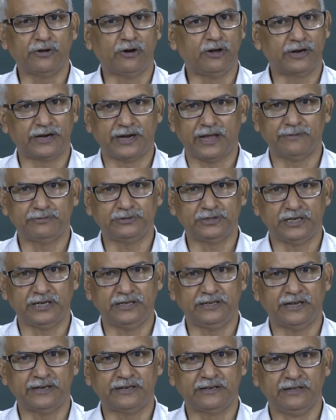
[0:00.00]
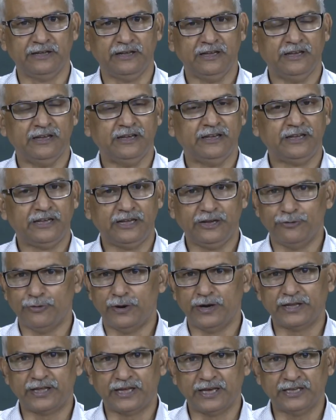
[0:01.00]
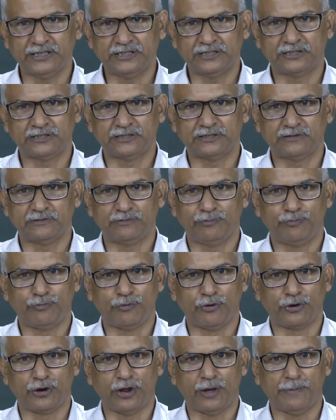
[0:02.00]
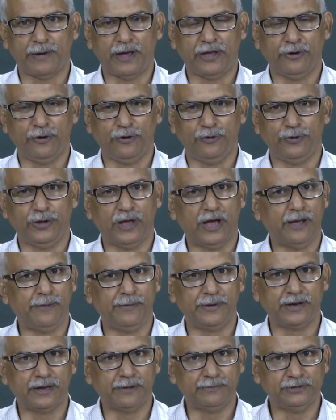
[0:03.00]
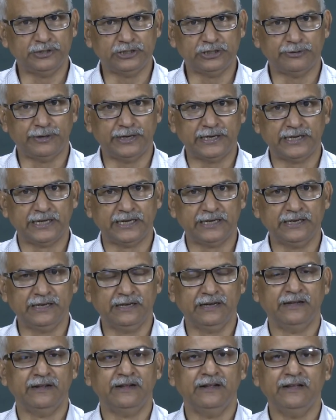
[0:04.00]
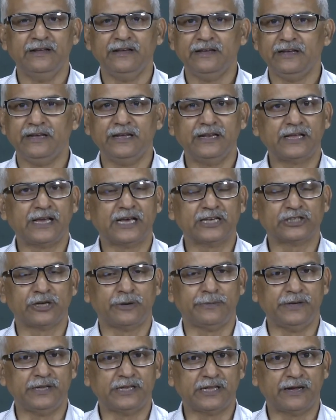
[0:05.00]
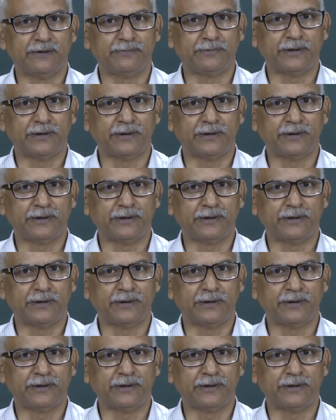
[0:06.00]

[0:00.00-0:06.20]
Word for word: Already I have said that in one case program I O we are having the busy waiting. In case of interrupt